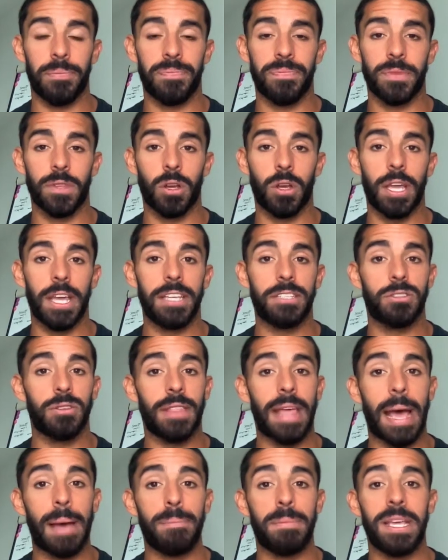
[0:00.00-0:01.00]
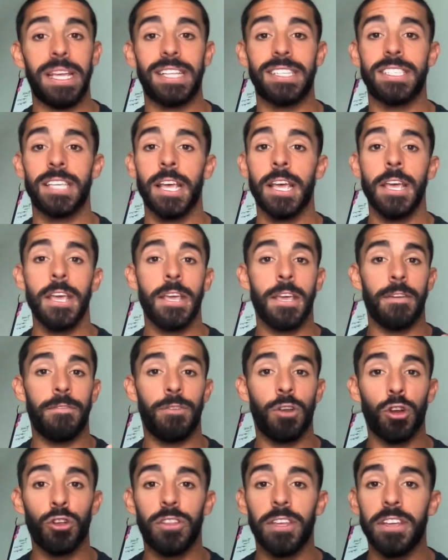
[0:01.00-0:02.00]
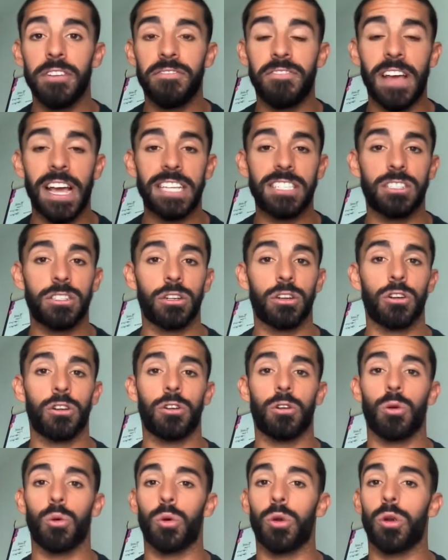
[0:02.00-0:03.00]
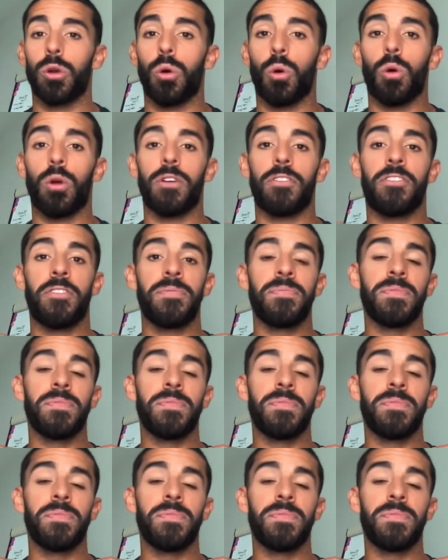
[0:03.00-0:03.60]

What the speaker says: Okay, so that means if you're the investor or if